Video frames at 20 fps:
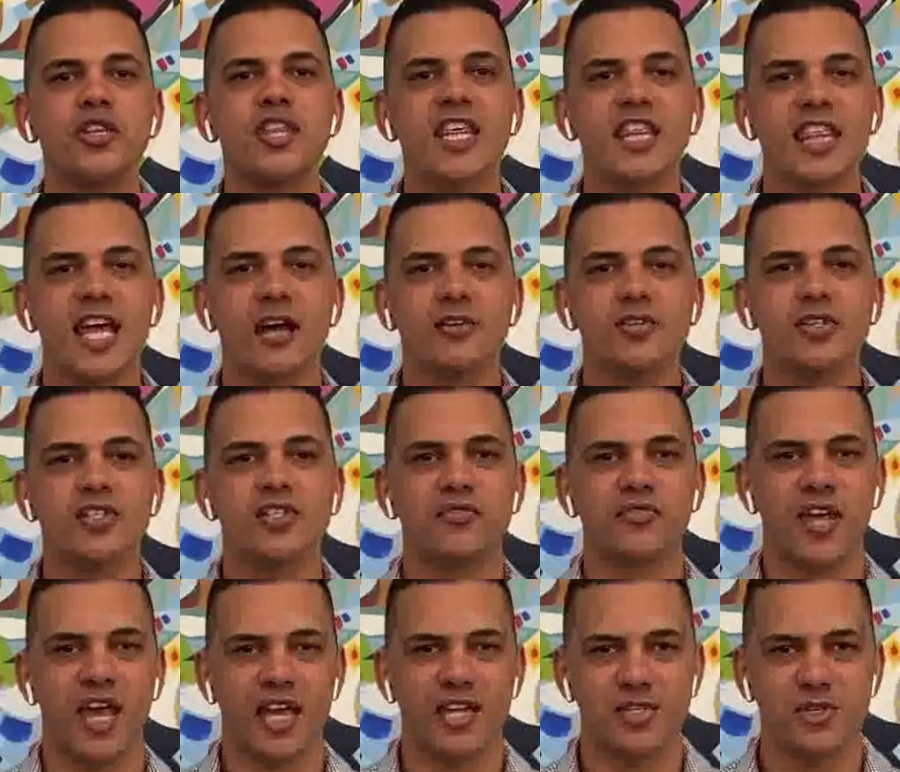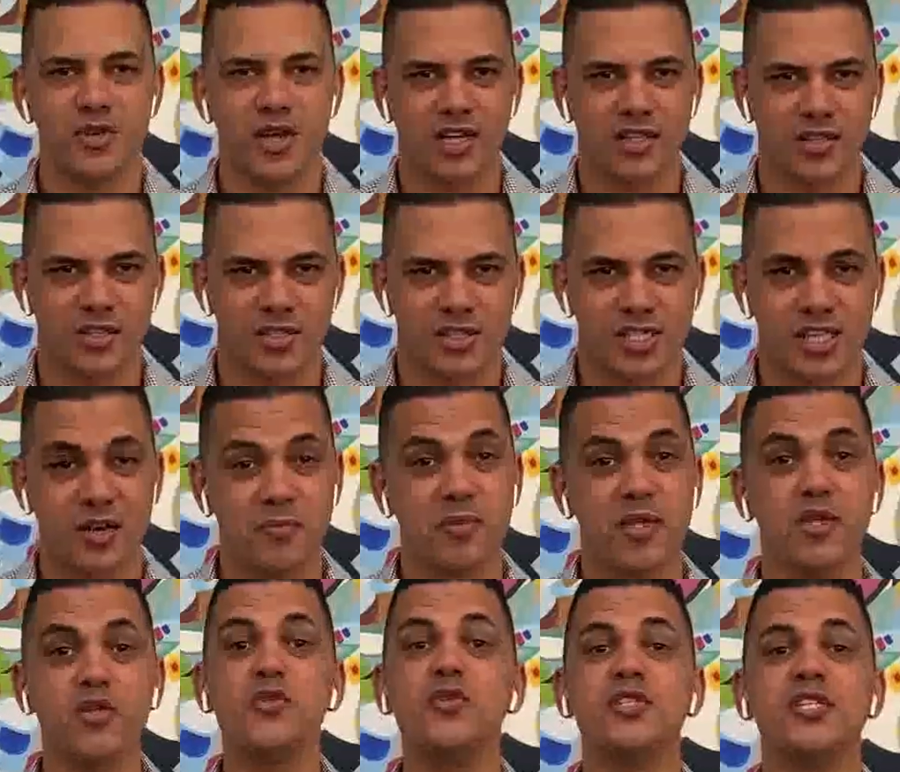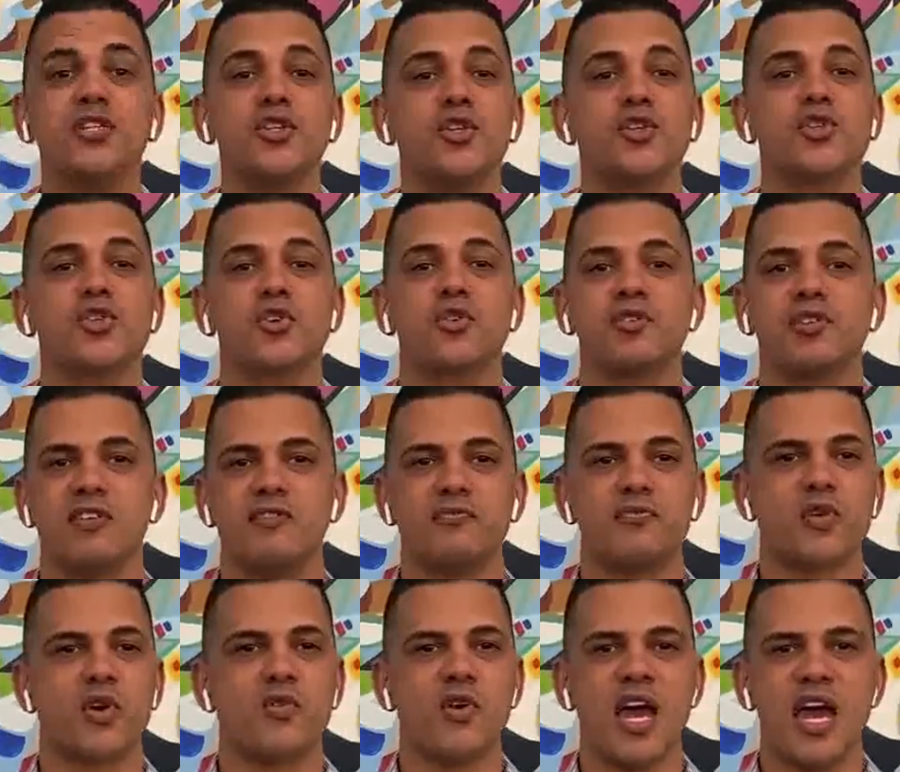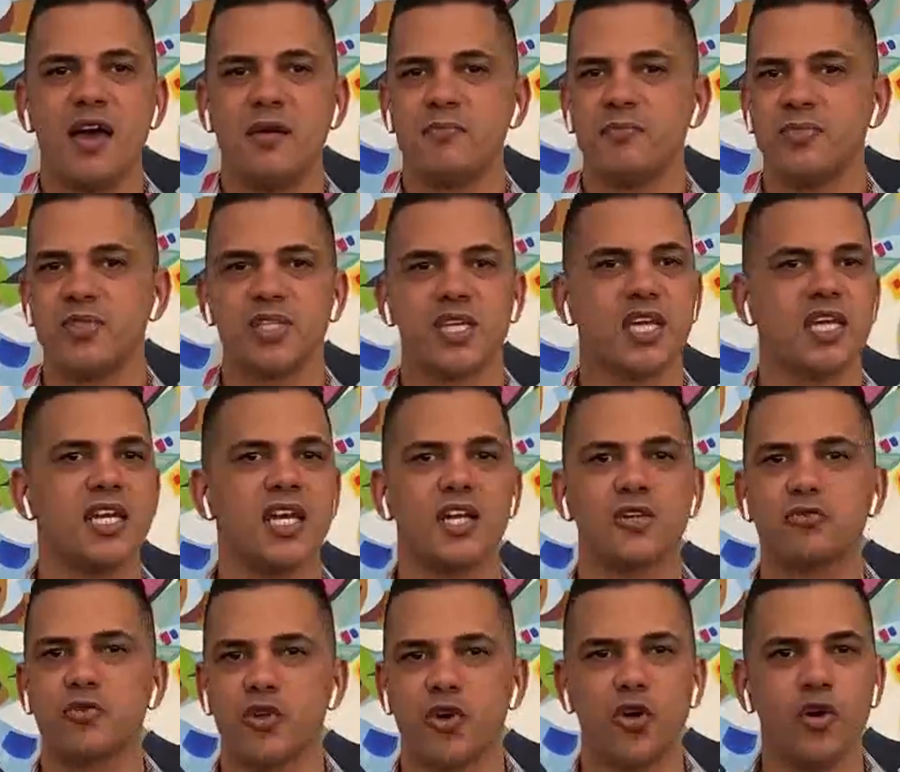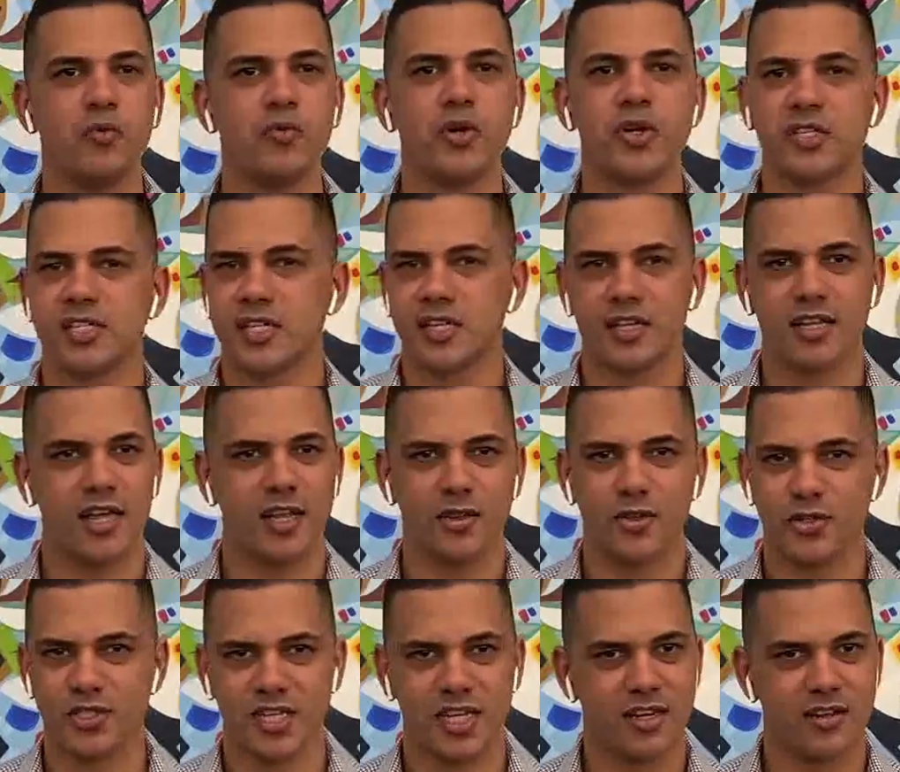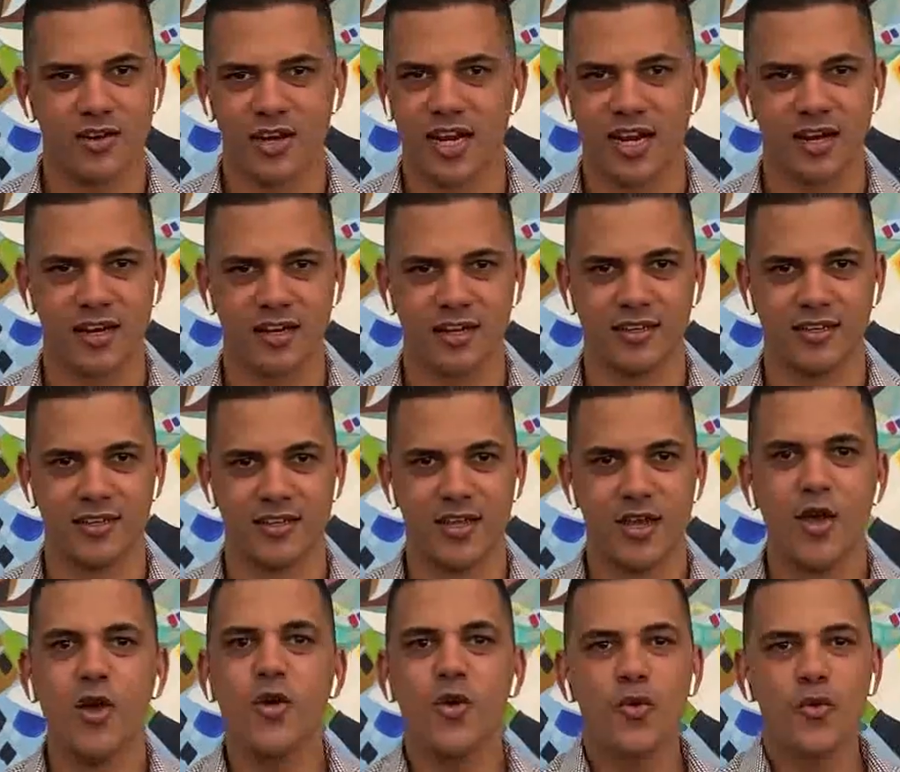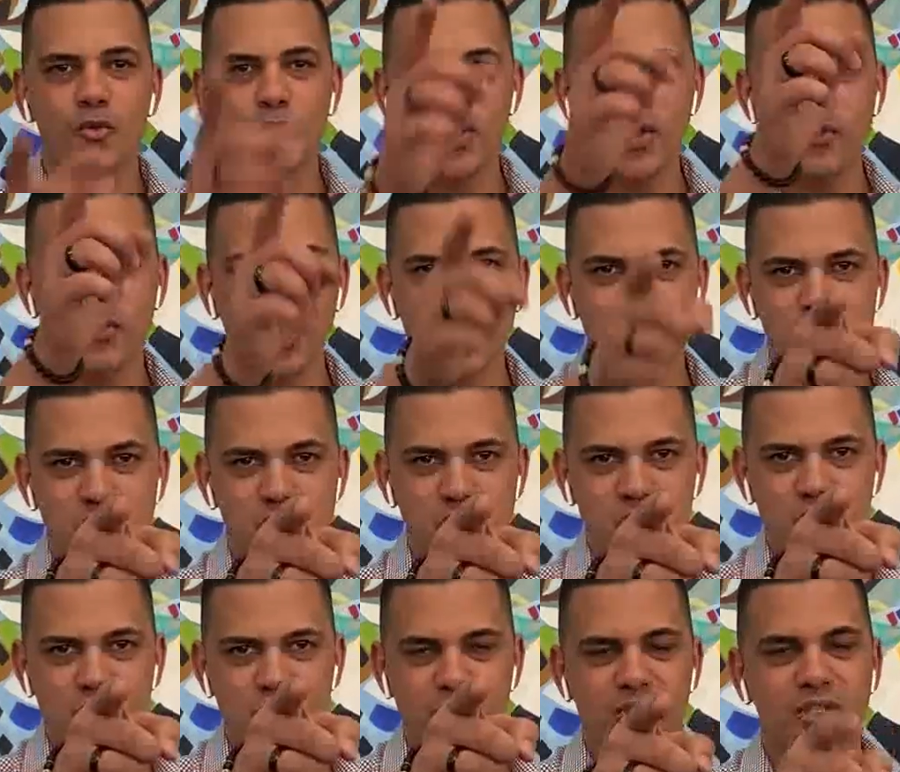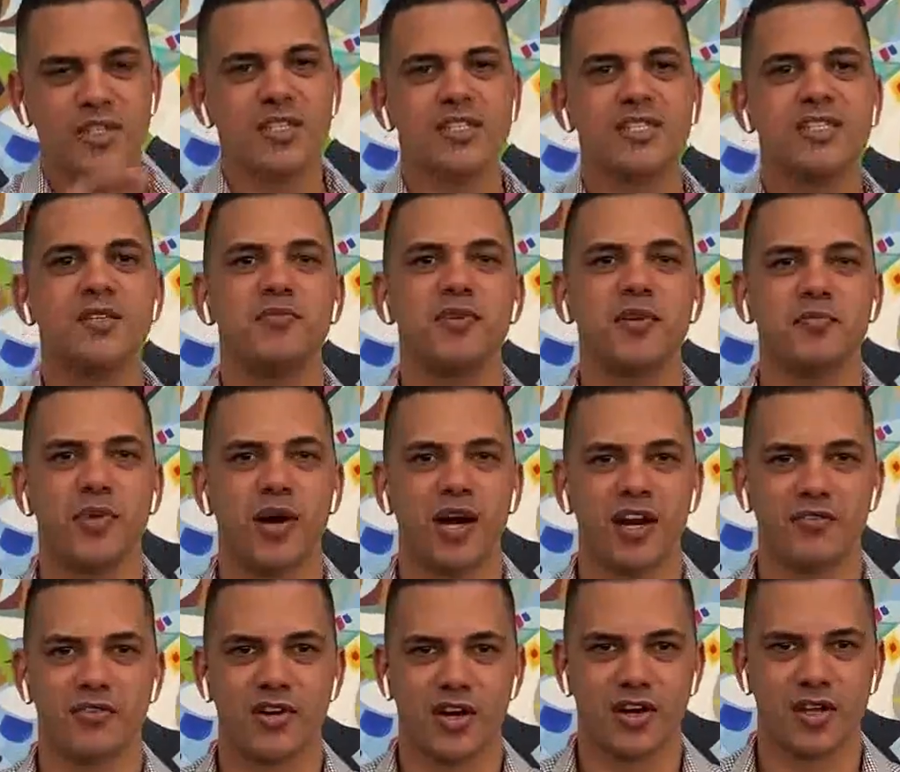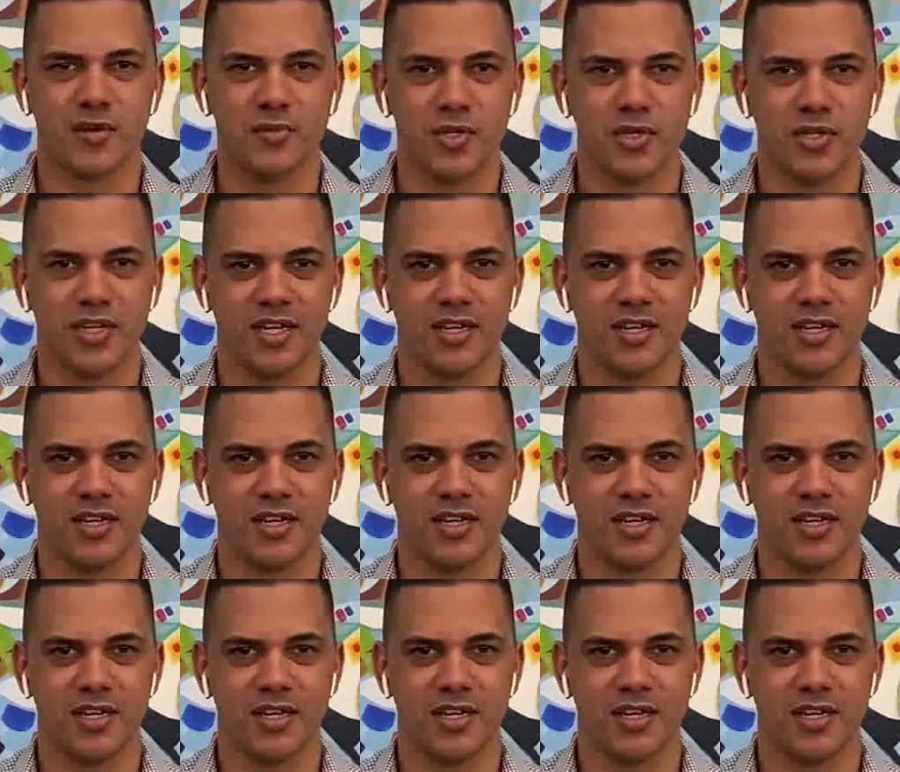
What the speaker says: the thousands of contractors that have been using the ChoreRelief Pro app to connect with homeowners and landlords in your area. We want you to be part of our community.